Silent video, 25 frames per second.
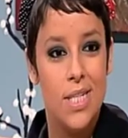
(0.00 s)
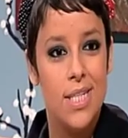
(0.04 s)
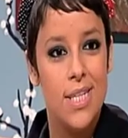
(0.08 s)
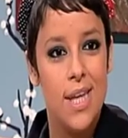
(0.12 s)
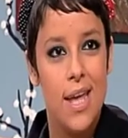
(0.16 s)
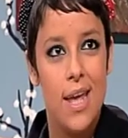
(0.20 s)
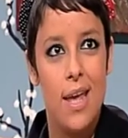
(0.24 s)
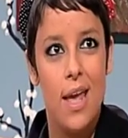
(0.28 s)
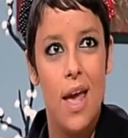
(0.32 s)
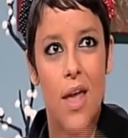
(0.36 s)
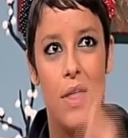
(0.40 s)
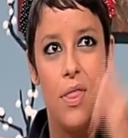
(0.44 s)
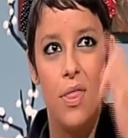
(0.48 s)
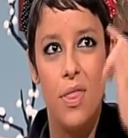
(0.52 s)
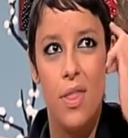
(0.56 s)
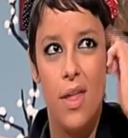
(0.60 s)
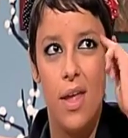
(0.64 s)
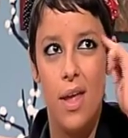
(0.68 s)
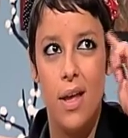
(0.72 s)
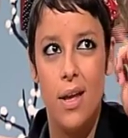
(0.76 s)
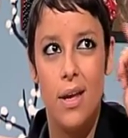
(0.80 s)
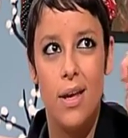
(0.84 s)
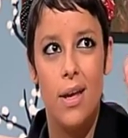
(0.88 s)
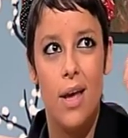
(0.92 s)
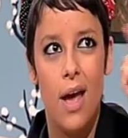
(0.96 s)
day I
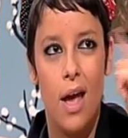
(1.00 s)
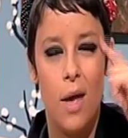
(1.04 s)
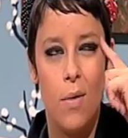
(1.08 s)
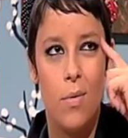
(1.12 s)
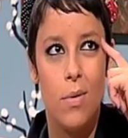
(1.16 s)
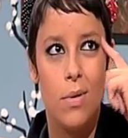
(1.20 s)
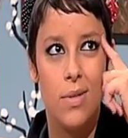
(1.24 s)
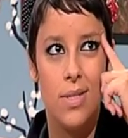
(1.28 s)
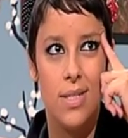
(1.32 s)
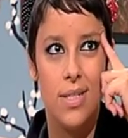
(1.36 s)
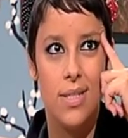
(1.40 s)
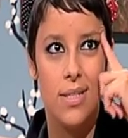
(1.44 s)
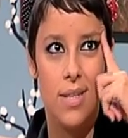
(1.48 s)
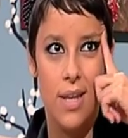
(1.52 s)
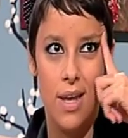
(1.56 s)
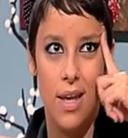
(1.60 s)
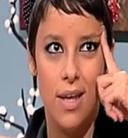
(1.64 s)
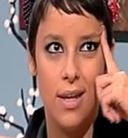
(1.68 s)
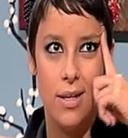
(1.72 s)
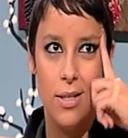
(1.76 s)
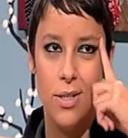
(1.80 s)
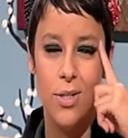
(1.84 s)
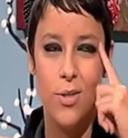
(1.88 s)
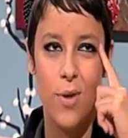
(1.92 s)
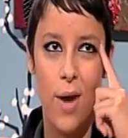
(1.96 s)
think I was
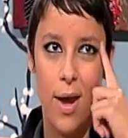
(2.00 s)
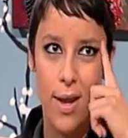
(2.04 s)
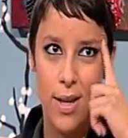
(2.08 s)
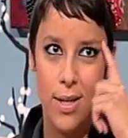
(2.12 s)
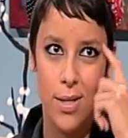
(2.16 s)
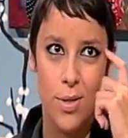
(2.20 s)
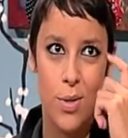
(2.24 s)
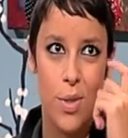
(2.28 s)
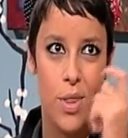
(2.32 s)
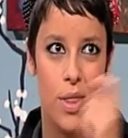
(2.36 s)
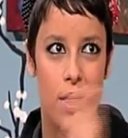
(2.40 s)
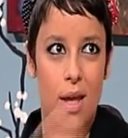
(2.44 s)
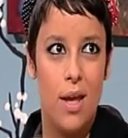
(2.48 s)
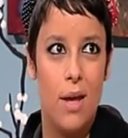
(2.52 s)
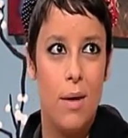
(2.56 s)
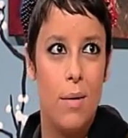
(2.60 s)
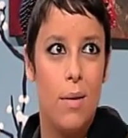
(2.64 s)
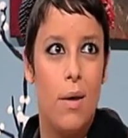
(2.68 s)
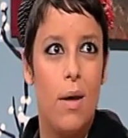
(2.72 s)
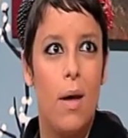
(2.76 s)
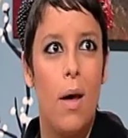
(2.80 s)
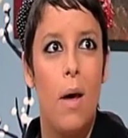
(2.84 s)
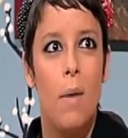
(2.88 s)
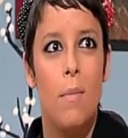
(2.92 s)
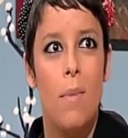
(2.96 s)
trying to think
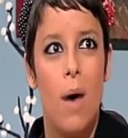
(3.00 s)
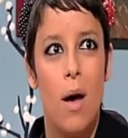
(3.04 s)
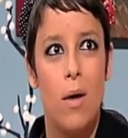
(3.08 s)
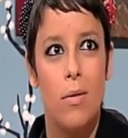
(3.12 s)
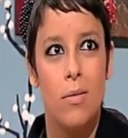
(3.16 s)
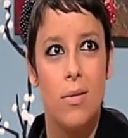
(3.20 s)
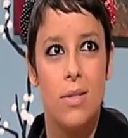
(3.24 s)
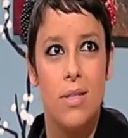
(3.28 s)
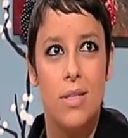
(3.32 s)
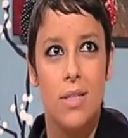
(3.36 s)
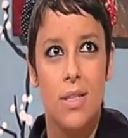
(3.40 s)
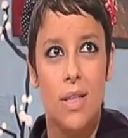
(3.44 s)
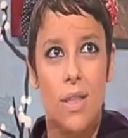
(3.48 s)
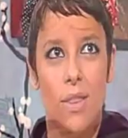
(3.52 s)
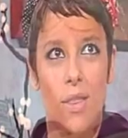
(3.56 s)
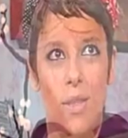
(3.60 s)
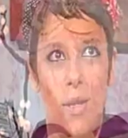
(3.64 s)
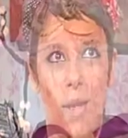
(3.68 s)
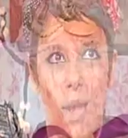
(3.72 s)
about the